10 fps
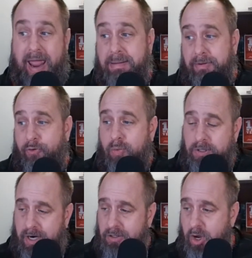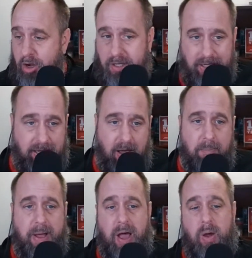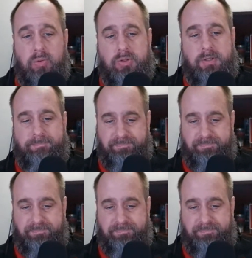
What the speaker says: hey, before we start talking about